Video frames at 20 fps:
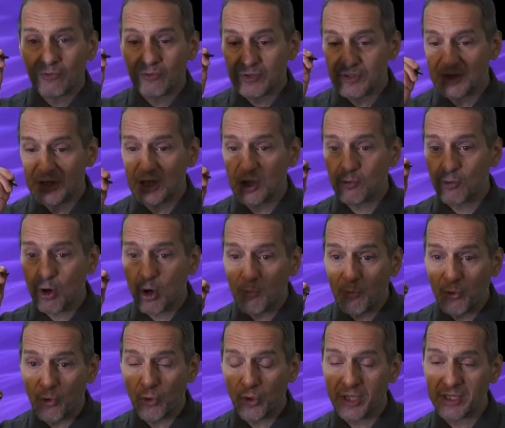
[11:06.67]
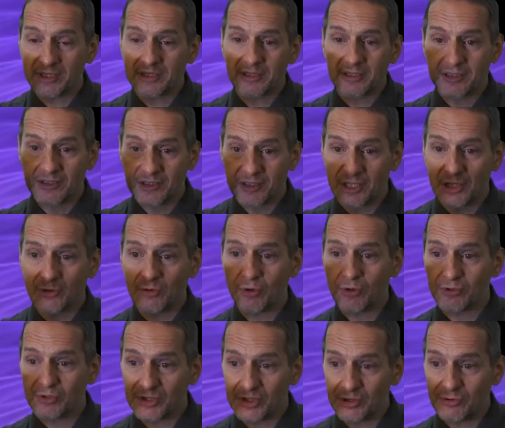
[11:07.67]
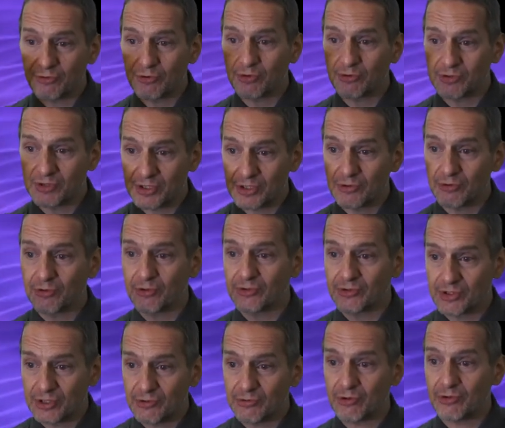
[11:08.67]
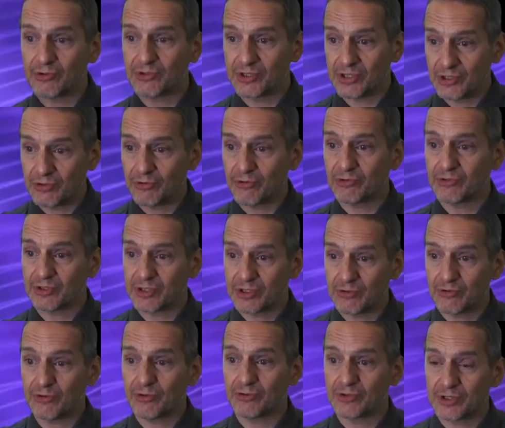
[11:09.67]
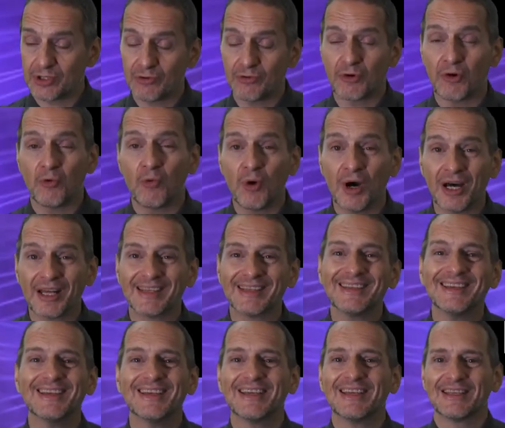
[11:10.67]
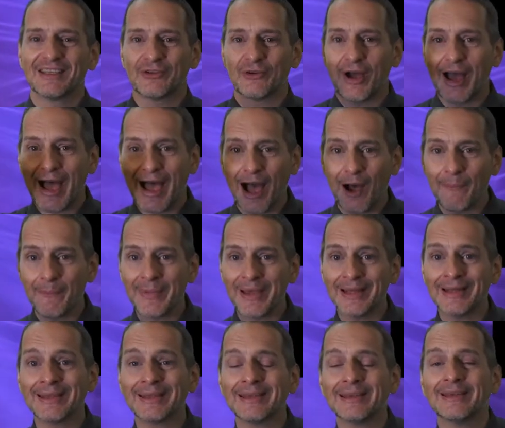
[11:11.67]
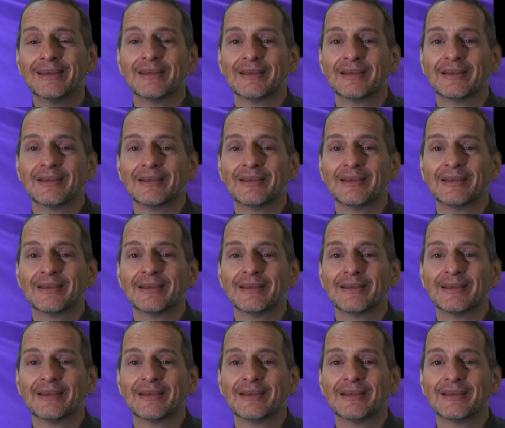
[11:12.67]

0.00000001, you know, how many